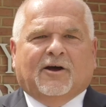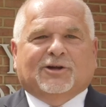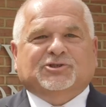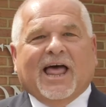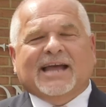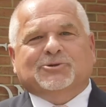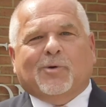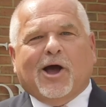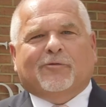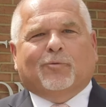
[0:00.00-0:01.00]
On July
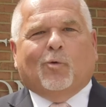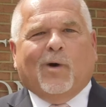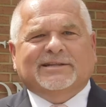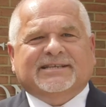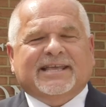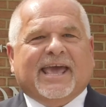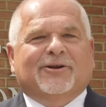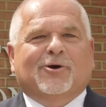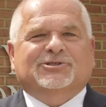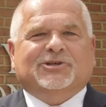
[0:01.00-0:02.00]
12th, we'll once
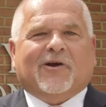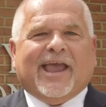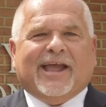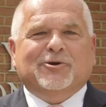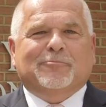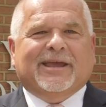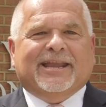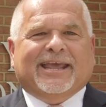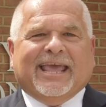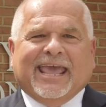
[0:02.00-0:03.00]
again host our annual
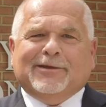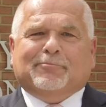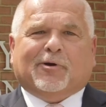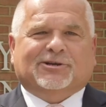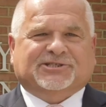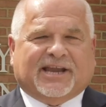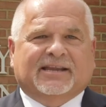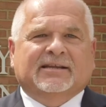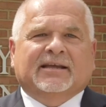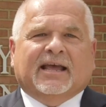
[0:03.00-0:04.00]
meeting in person
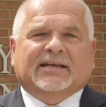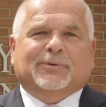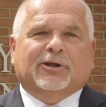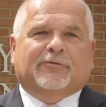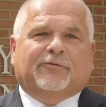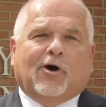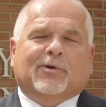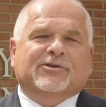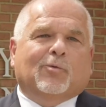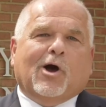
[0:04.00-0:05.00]
as we look
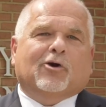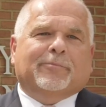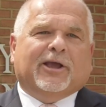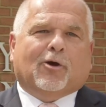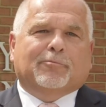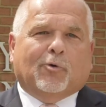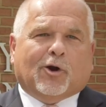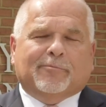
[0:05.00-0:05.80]
forward to welcoming our board